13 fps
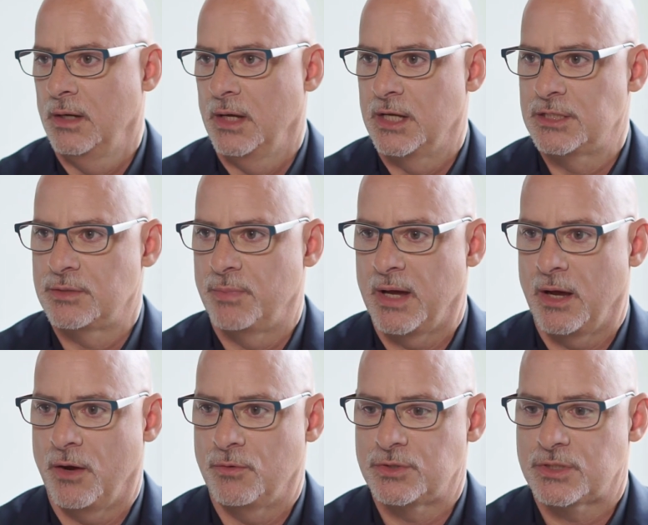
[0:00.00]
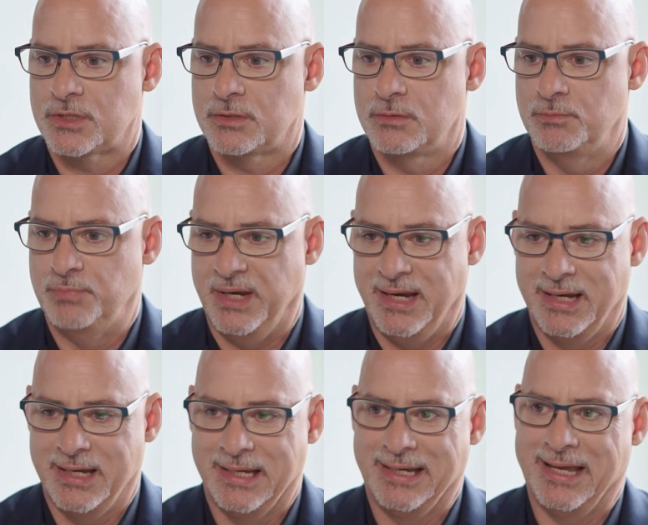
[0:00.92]
It's about
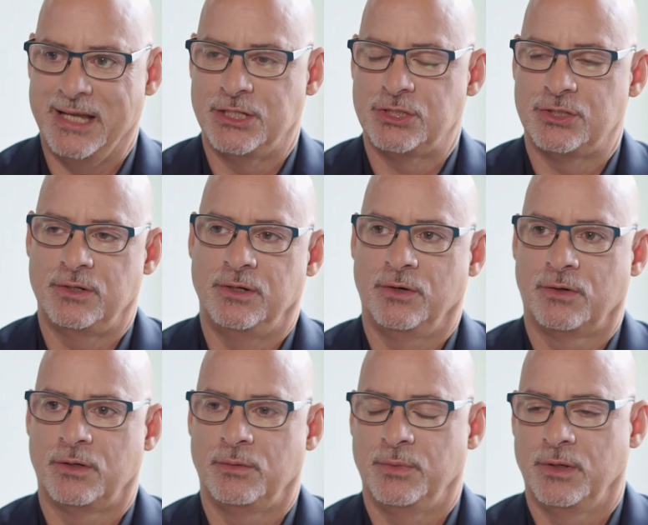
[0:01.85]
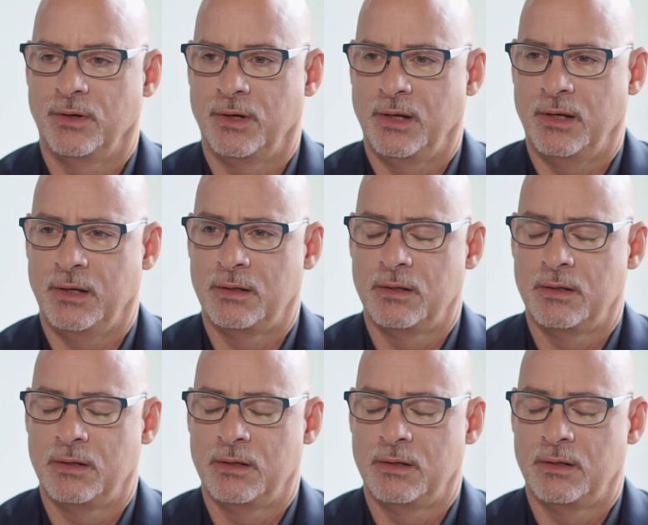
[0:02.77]
being engaged in your community.